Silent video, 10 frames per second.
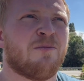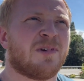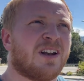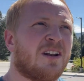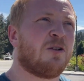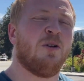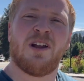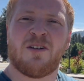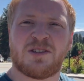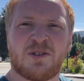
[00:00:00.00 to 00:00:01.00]

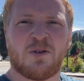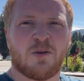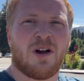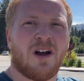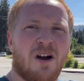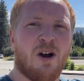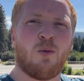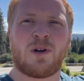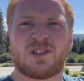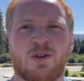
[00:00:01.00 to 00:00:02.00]
including also a
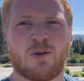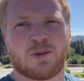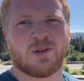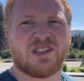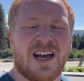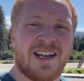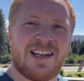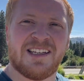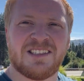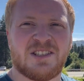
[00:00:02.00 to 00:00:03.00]
hardware store, which was added
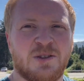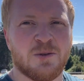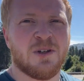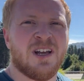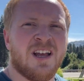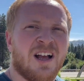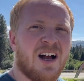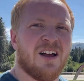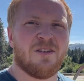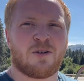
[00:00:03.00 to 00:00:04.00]
into
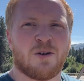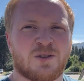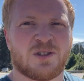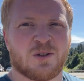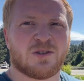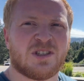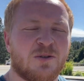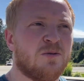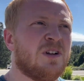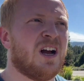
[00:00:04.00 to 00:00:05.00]
the grocery store too.